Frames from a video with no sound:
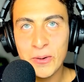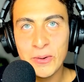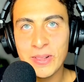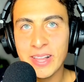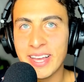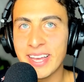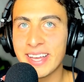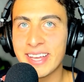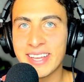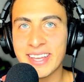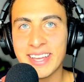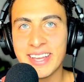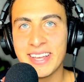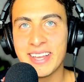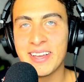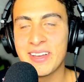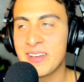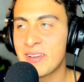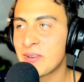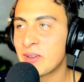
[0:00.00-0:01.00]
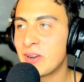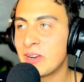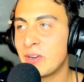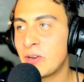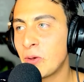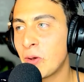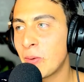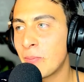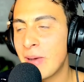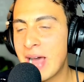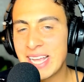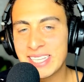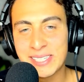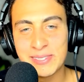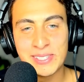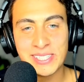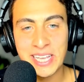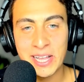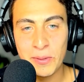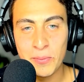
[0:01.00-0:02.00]
Like, going to do a massive
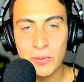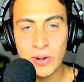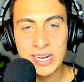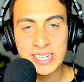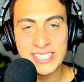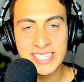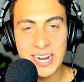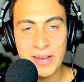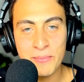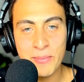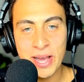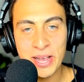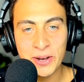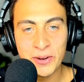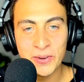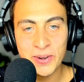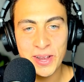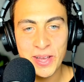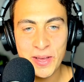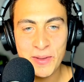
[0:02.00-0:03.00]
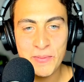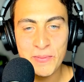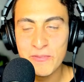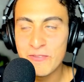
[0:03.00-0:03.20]
celebration at my crib,